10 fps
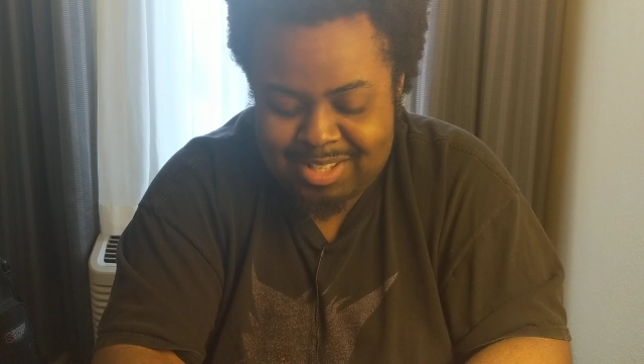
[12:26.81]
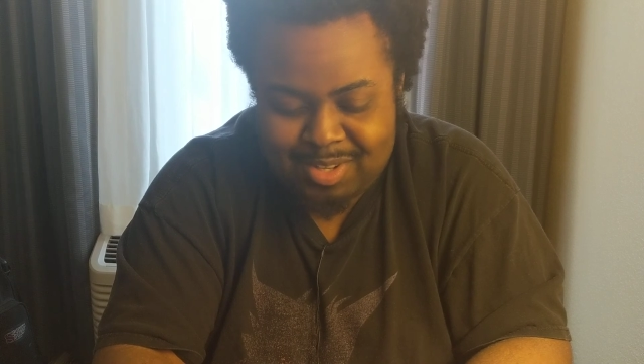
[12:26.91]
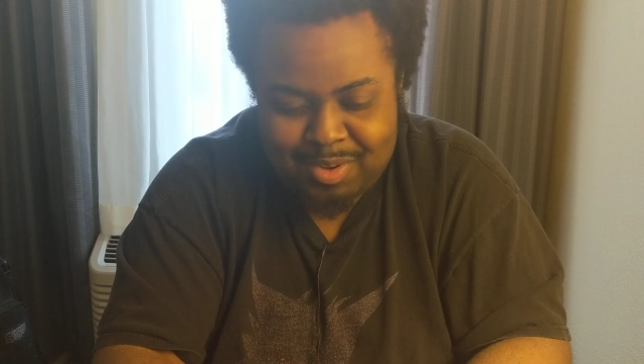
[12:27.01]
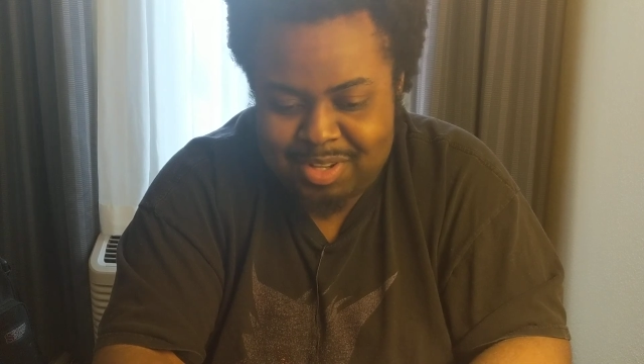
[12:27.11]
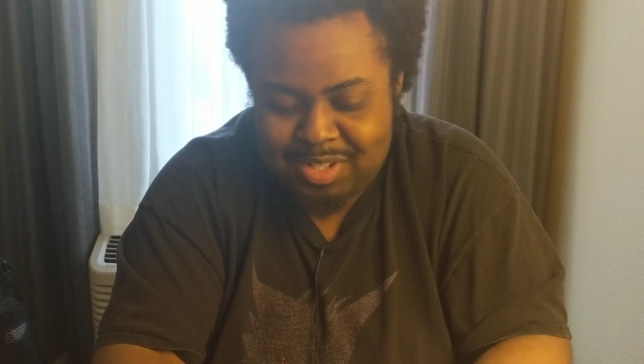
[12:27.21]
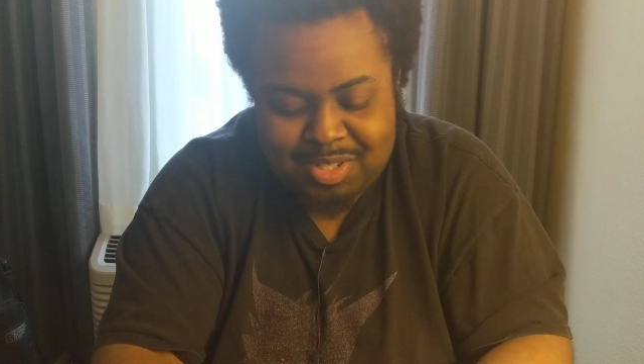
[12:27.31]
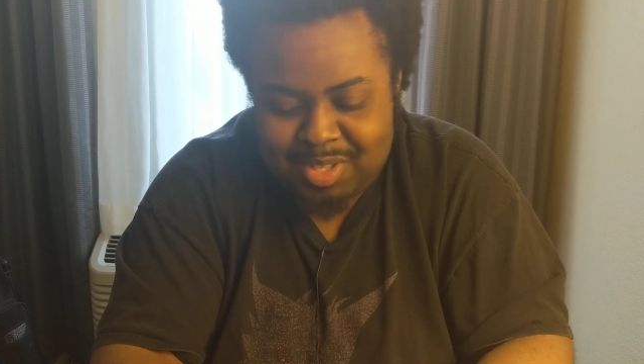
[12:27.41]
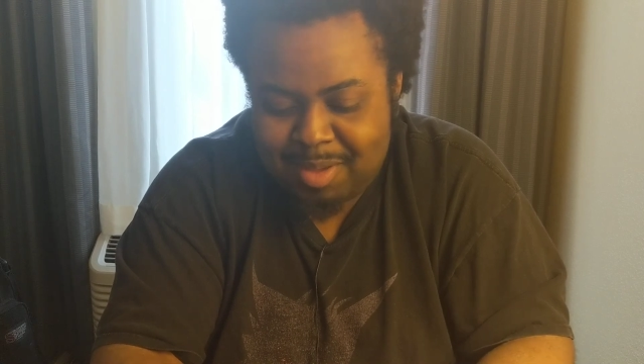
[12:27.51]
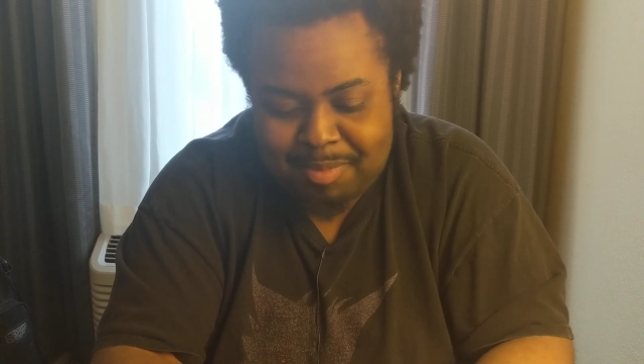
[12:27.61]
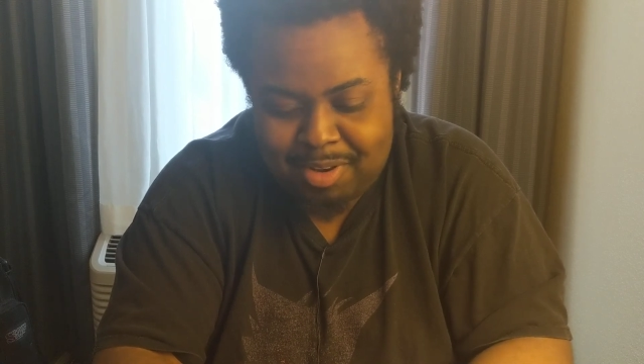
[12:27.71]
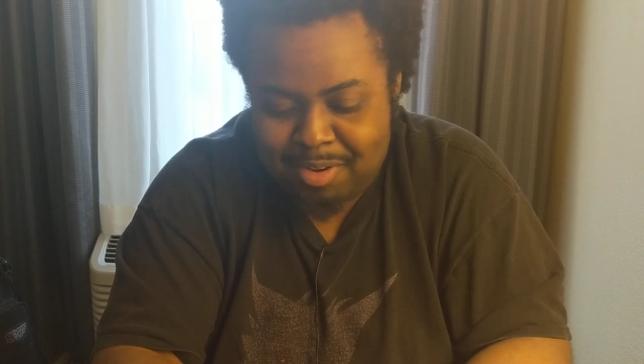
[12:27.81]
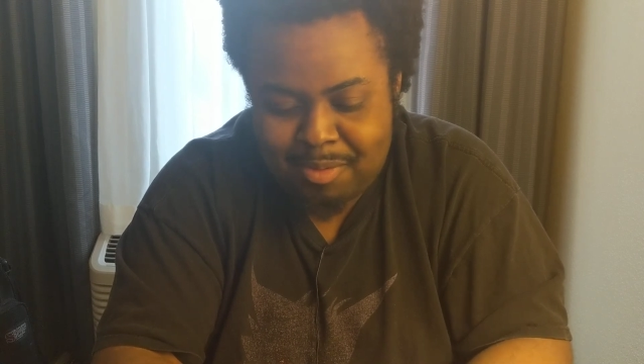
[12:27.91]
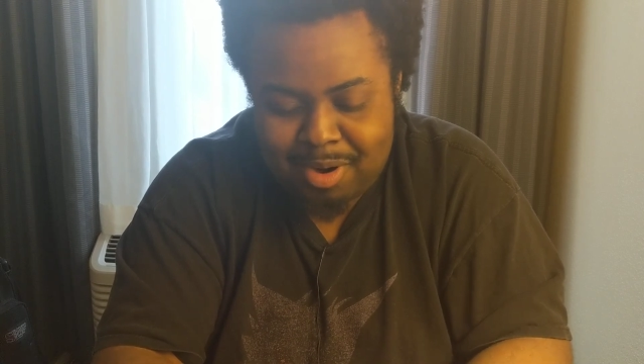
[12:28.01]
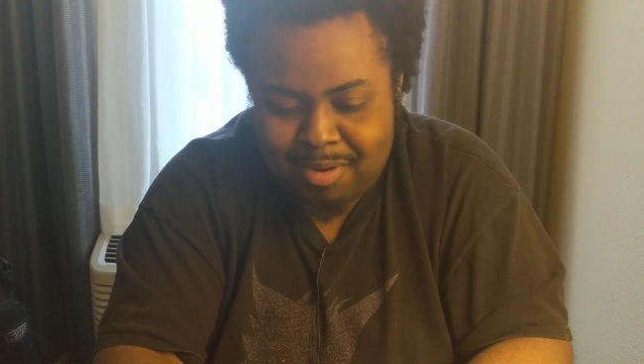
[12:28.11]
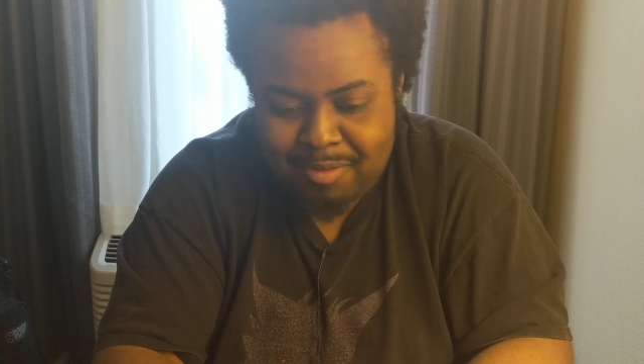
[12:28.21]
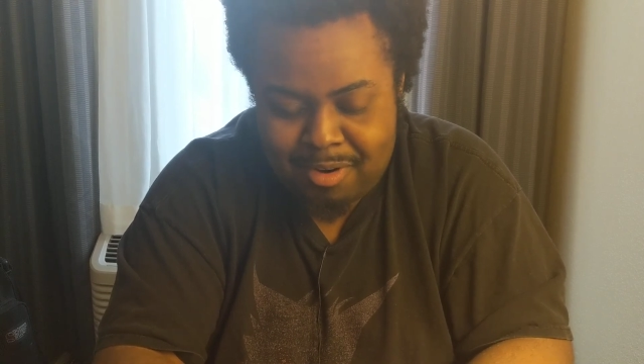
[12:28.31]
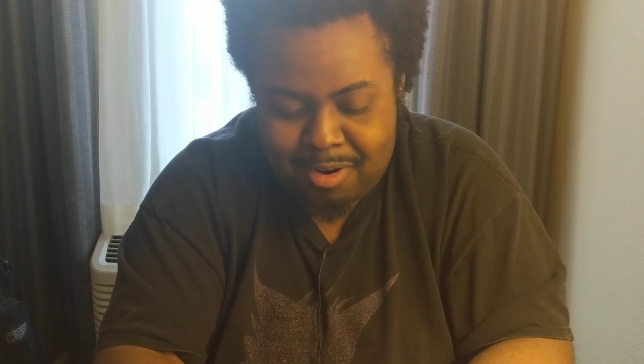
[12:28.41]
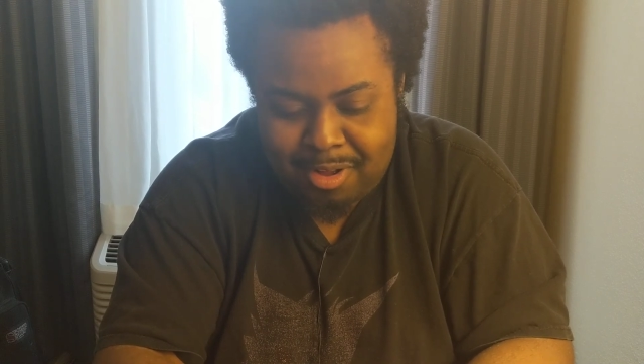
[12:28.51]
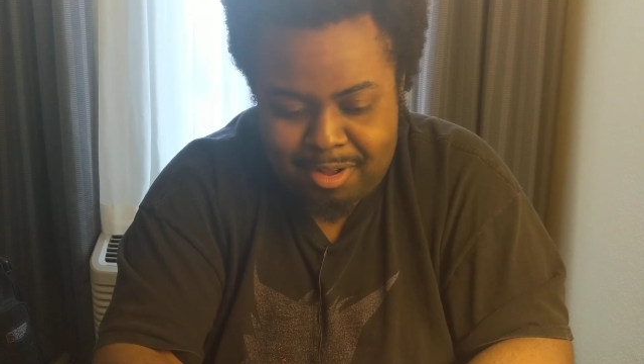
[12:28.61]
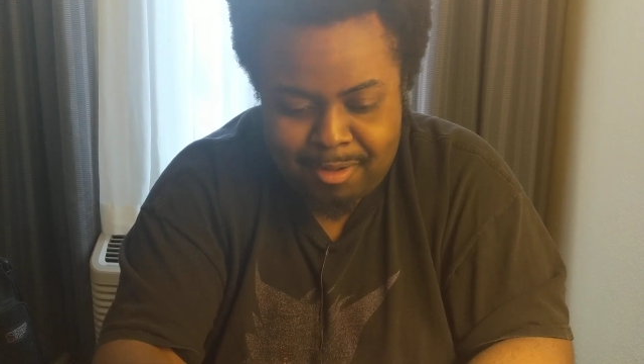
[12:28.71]
so he just let me do
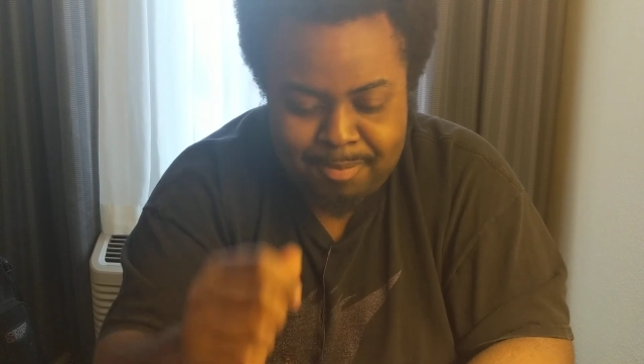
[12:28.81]
whatever.